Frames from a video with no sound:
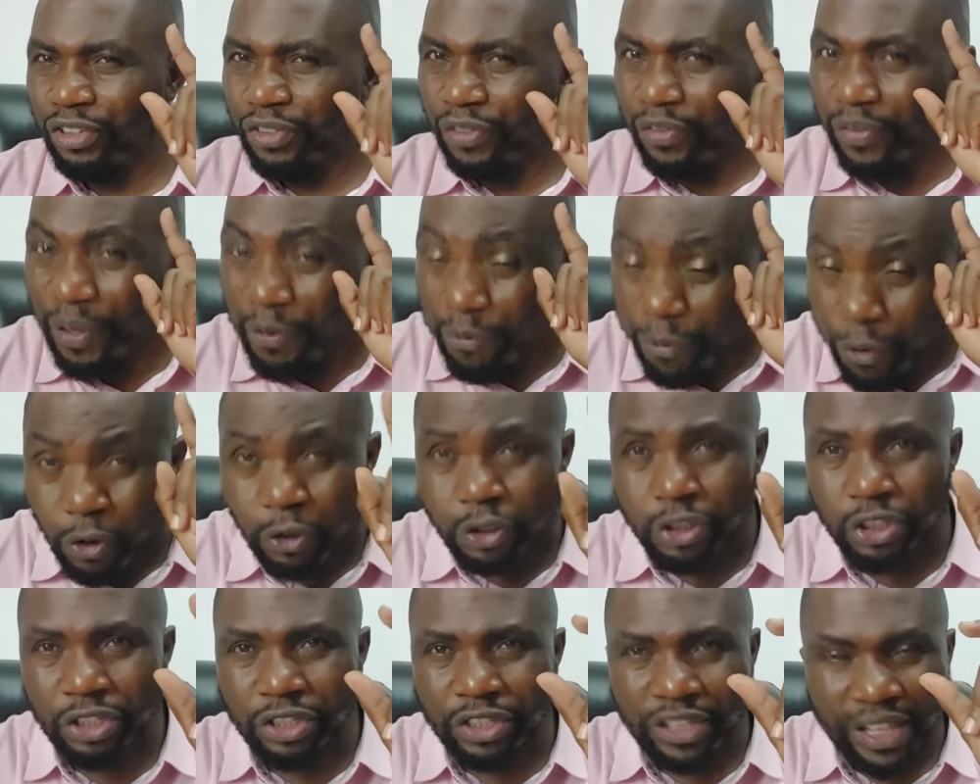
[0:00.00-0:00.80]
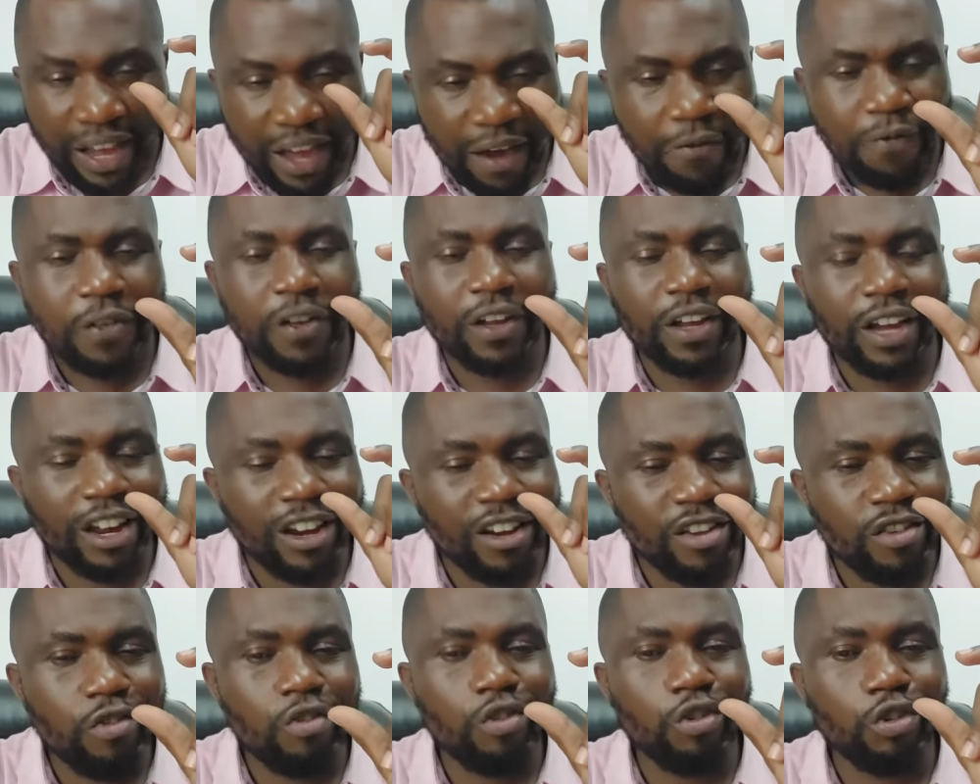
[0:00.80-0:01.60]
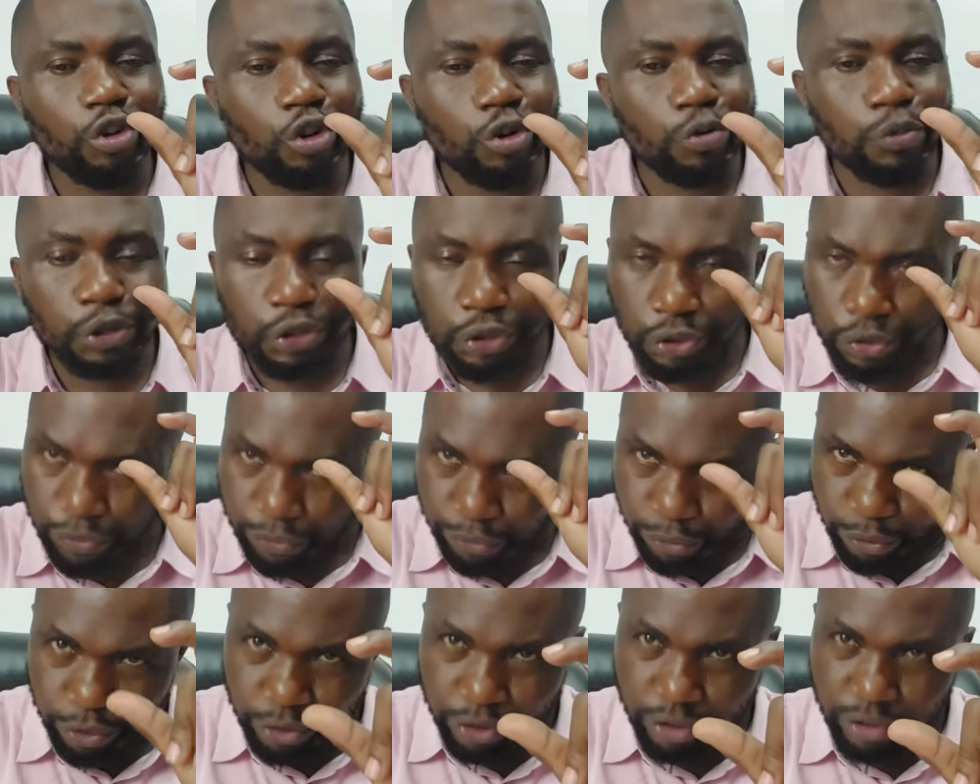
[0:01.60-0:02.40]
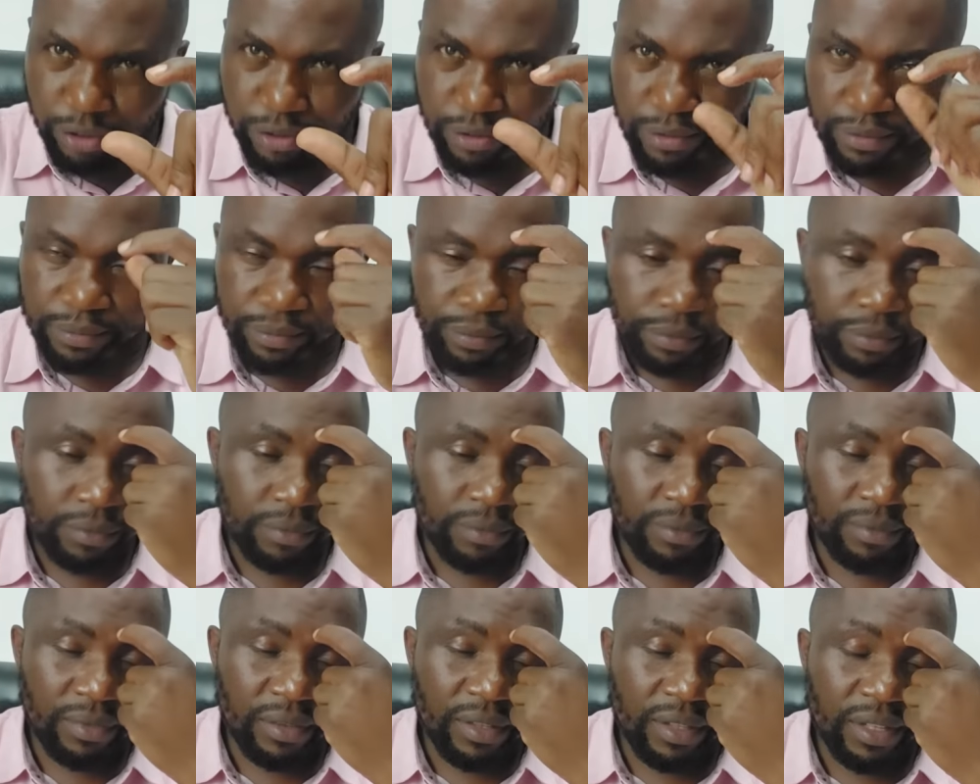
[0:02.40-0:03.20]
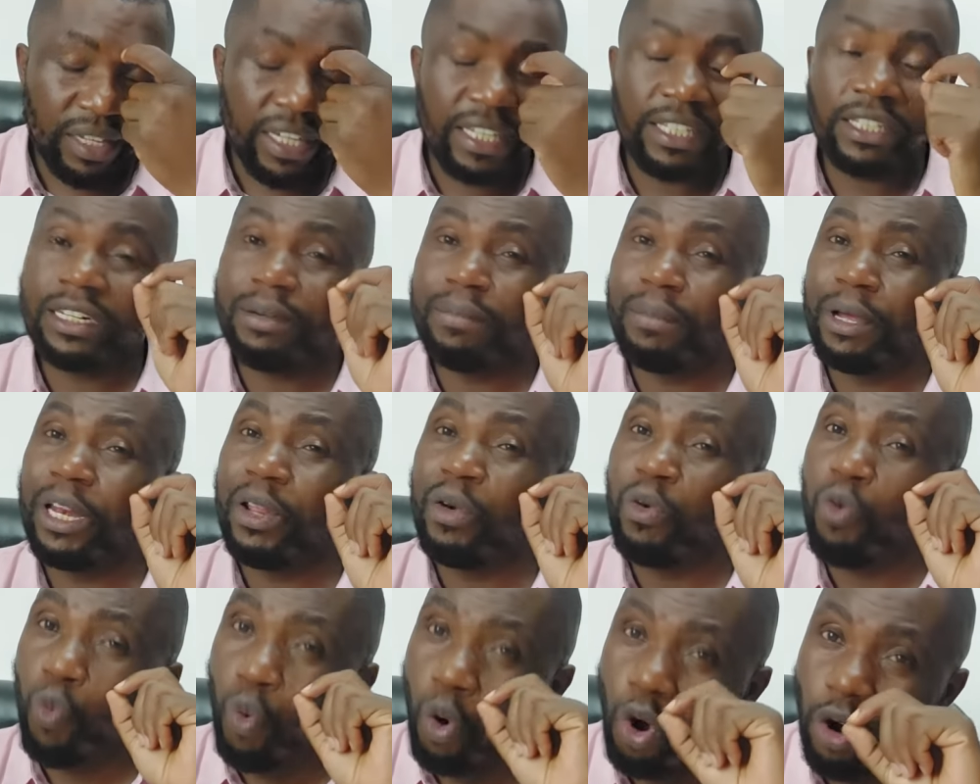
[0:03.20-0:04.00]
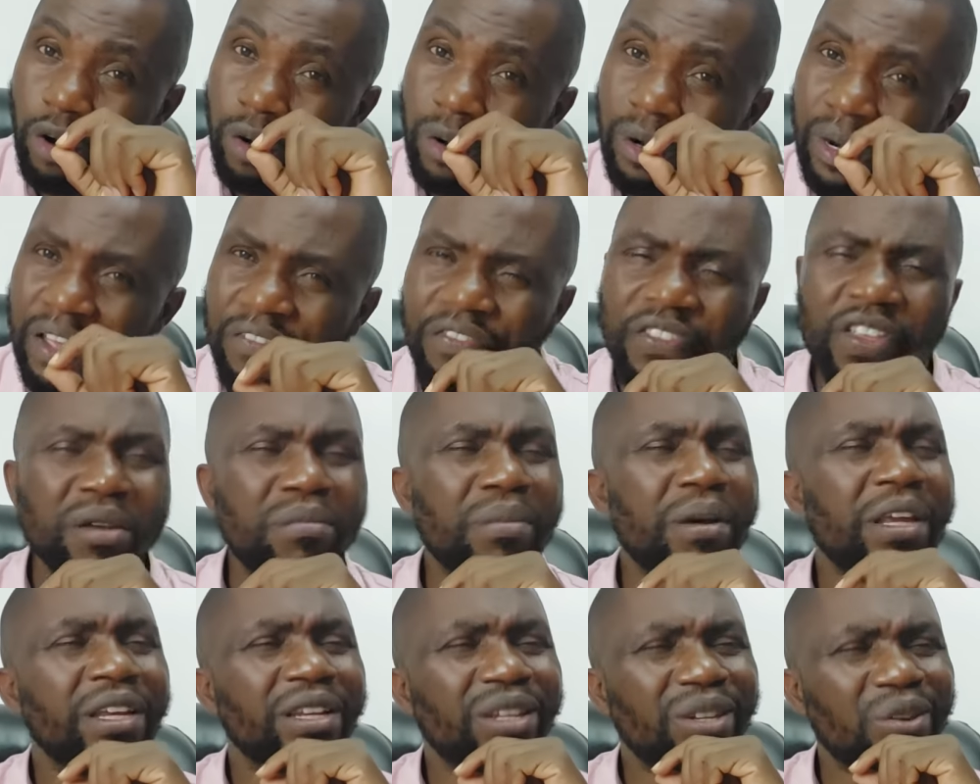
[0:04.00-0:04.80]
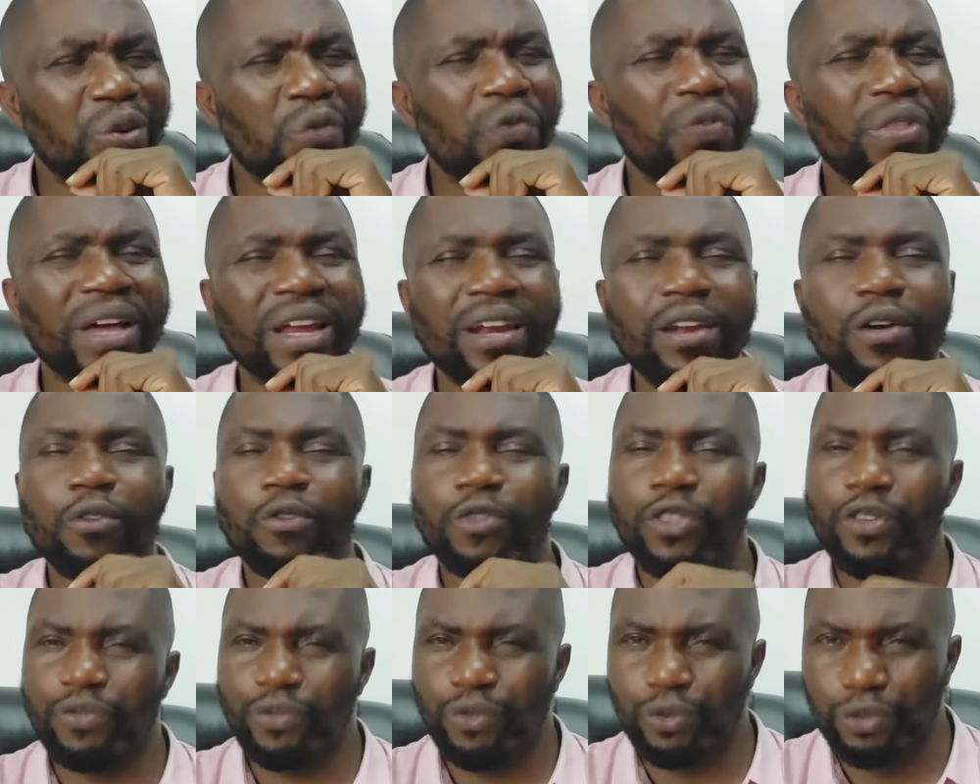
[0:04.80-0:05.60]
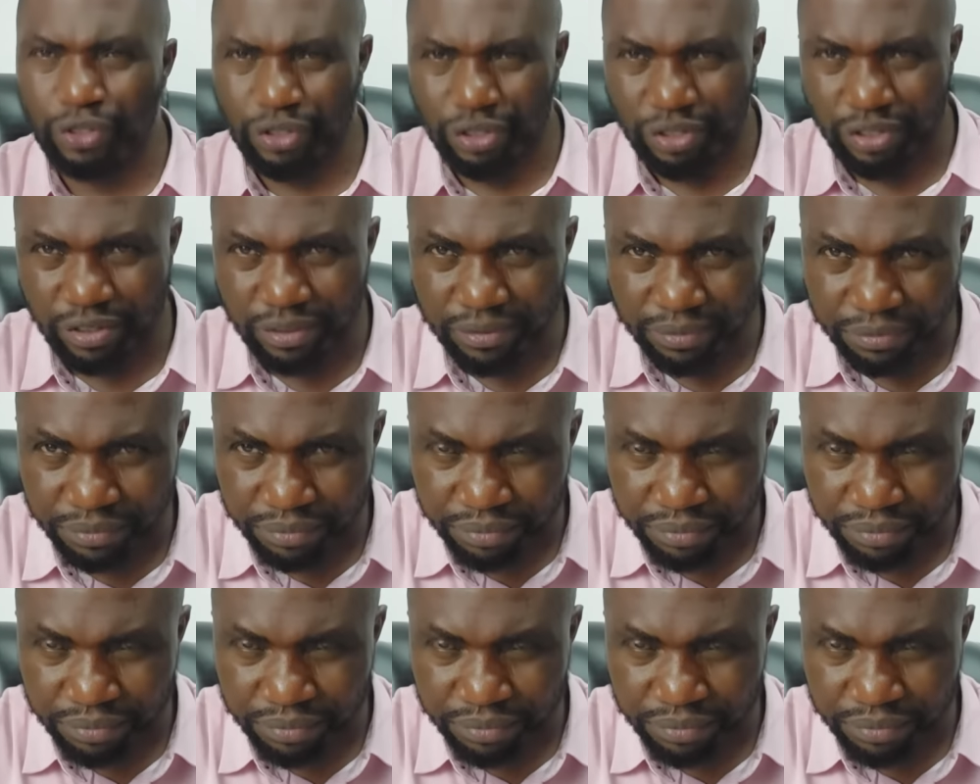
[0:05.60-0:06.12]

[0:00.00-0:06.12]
the vote, the African Union Commission vote, is normally won, I think, by 2/3 of the votes.